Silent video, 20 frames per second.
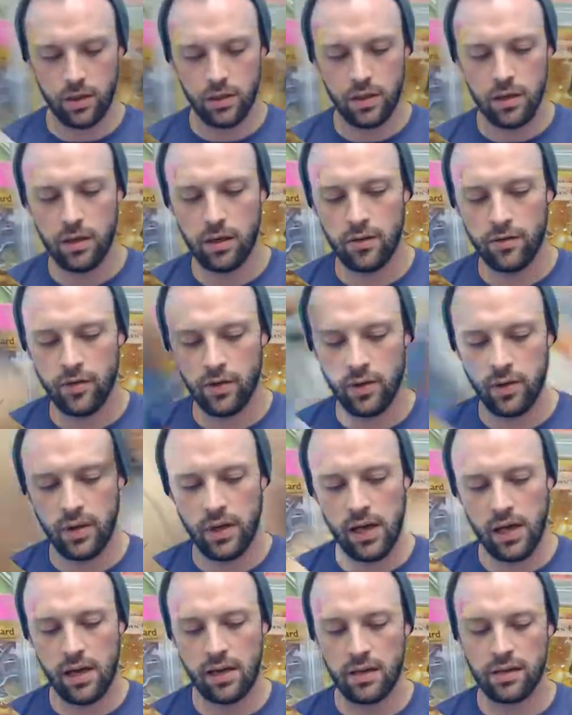card for you
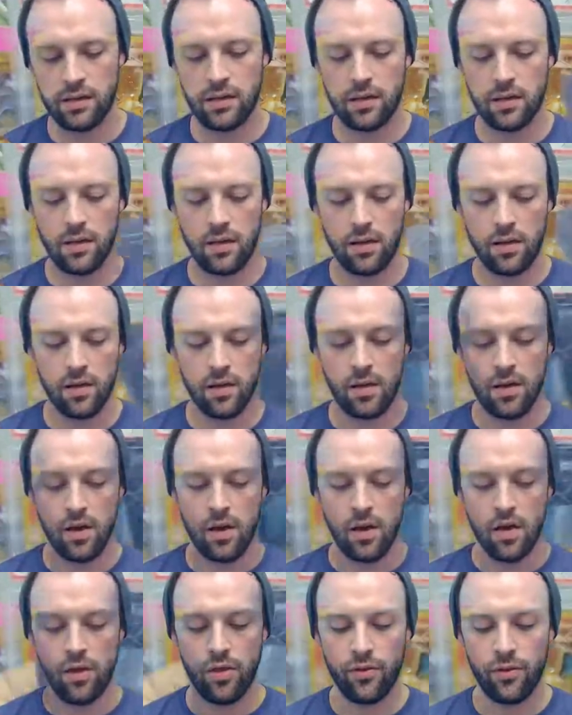guys.
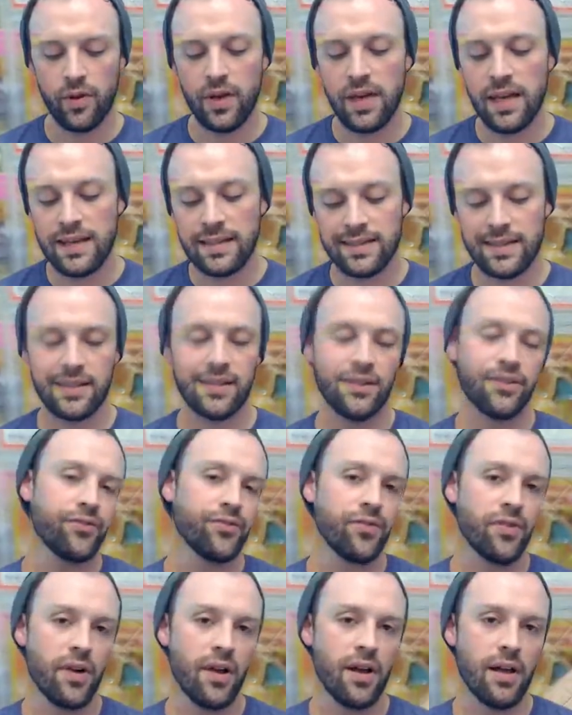Three to the
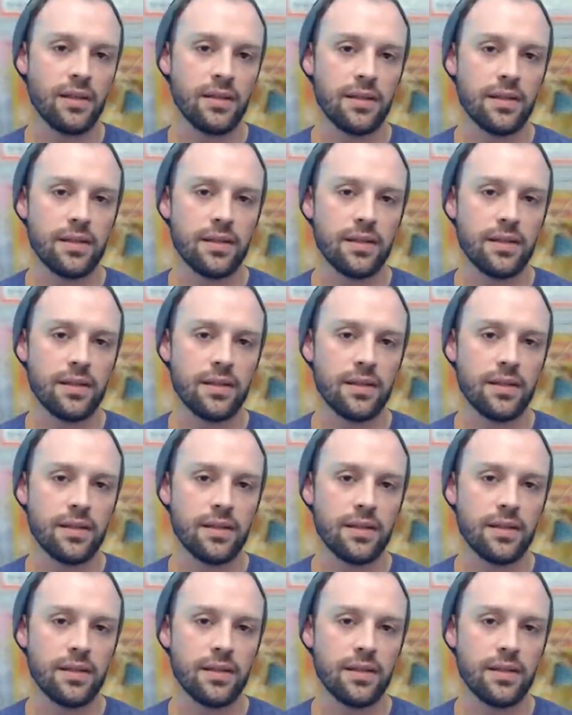front.